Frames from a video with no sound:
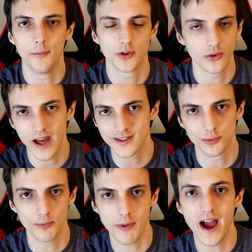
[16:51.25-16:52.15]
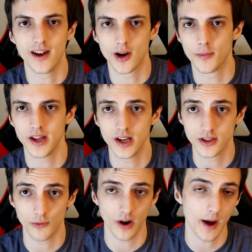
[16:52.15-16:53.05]
So that's my
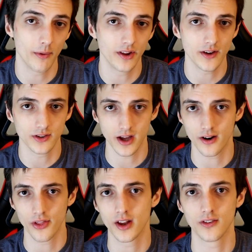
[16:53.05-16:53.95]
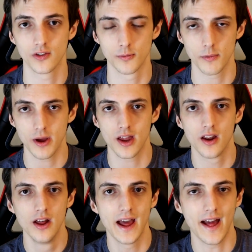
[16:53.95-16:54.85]
interpretation of what I believe Snyder thinks of Superman,